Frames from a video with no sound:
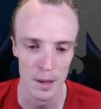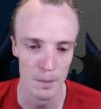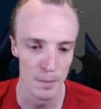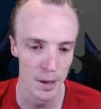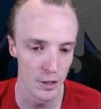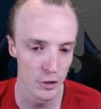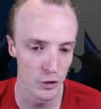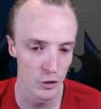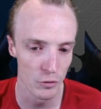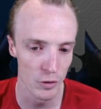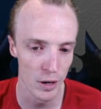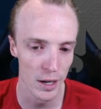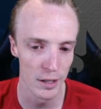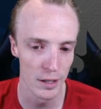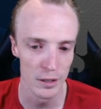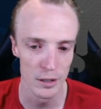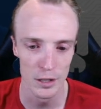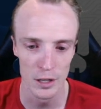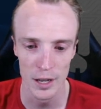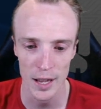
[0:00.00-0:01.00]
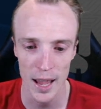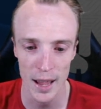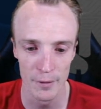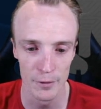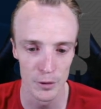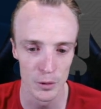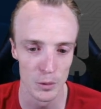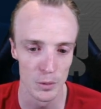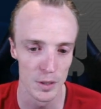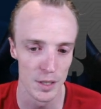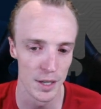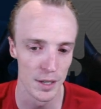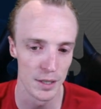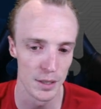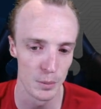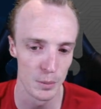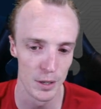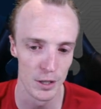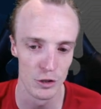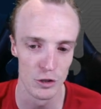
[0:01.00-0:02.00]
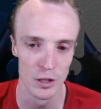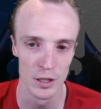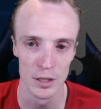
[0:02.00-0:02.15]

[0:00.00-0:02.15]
Punch and run, you have to also switch